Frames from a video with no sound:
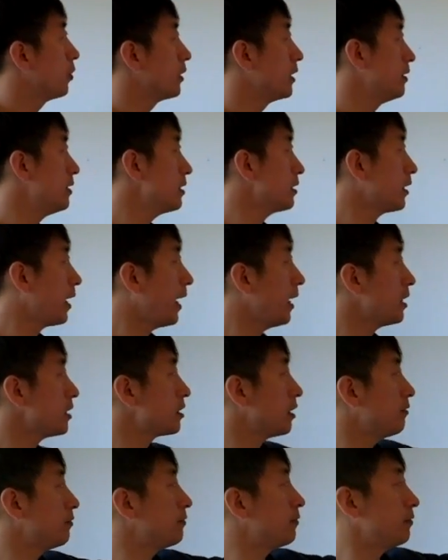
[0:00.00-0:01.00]
in this case
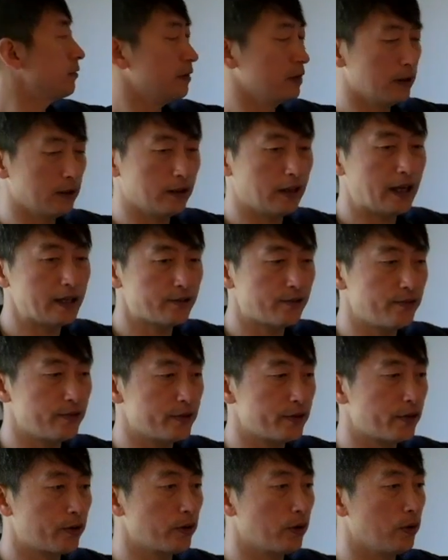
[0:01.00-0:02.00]
of less than
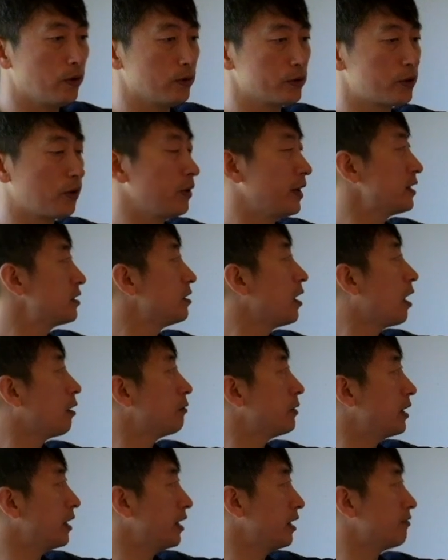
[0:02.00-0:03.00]
zero, so it's not
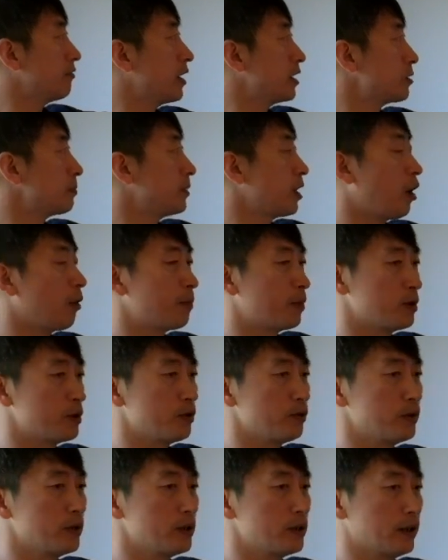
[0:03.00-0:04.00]
really investment
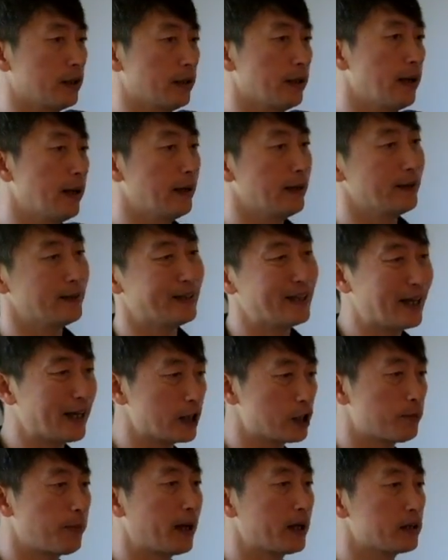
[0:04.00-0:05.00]
opportunity. The
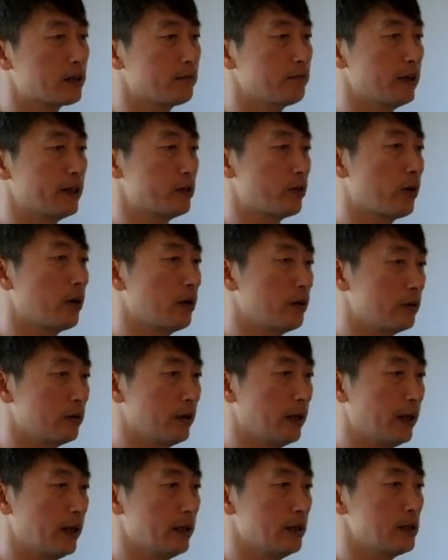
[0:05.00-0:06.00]
expected return
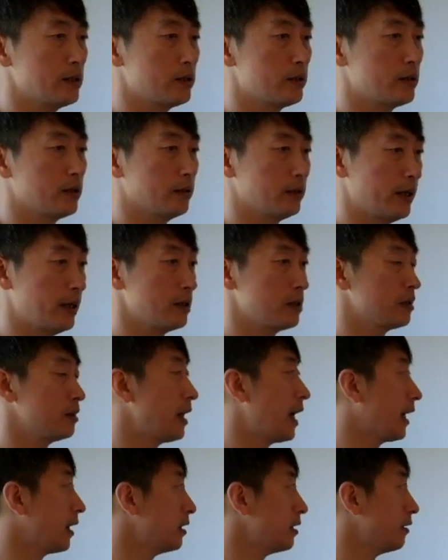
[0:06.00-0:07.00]
is
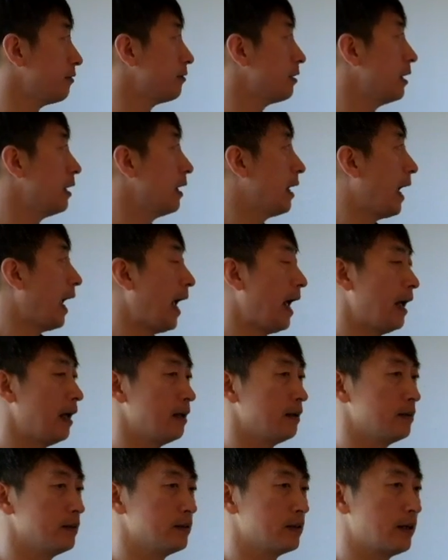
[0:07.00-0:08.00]
negative,
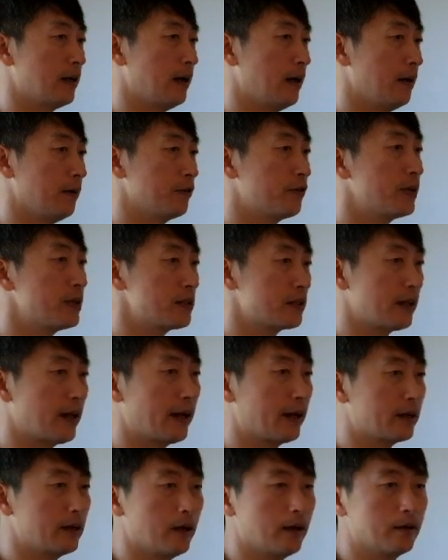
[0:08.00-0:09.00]
and things
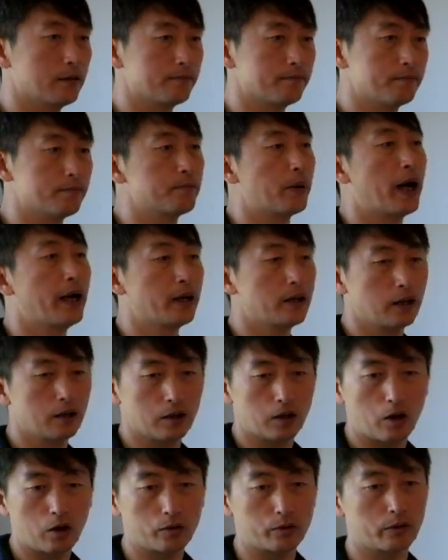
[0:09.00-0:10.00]
like buying a
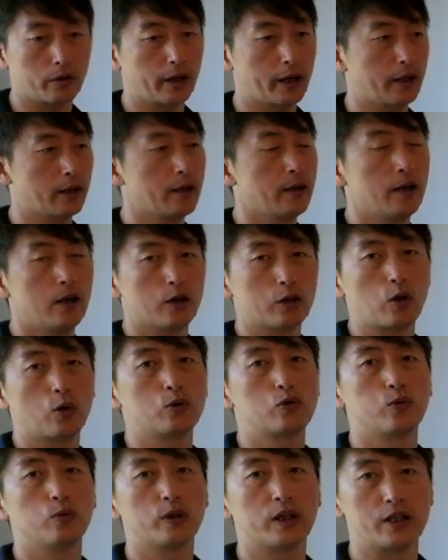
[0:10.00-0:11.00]
lottery, go
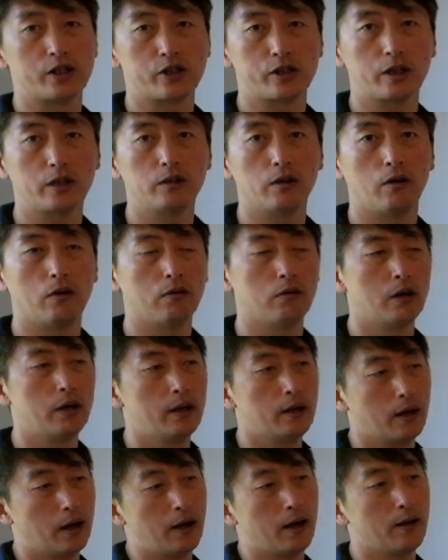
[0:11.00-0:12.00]
to casino,
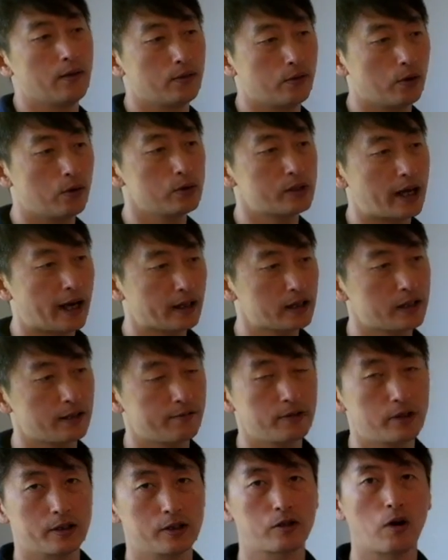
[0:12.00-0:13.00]
those
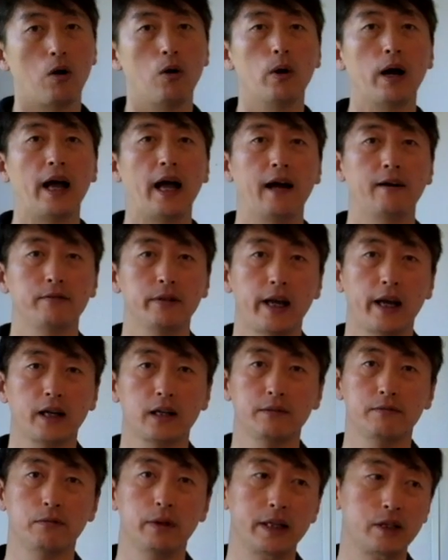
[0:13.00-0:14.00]
activities all have
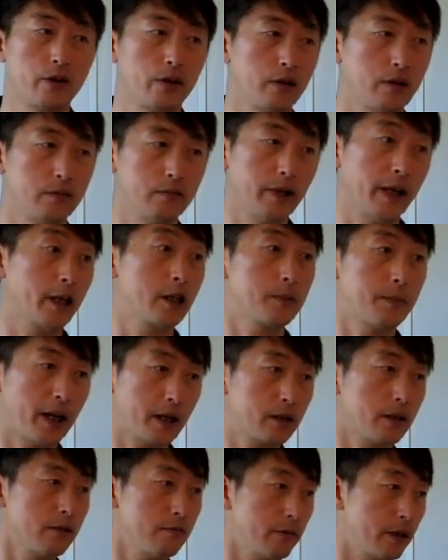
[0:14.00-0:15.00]
negative
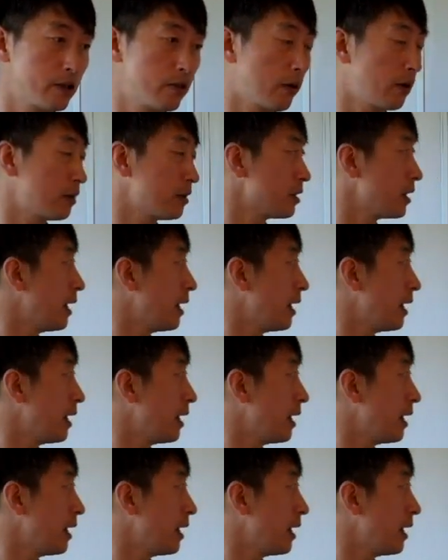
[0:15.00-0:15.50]
expected returns,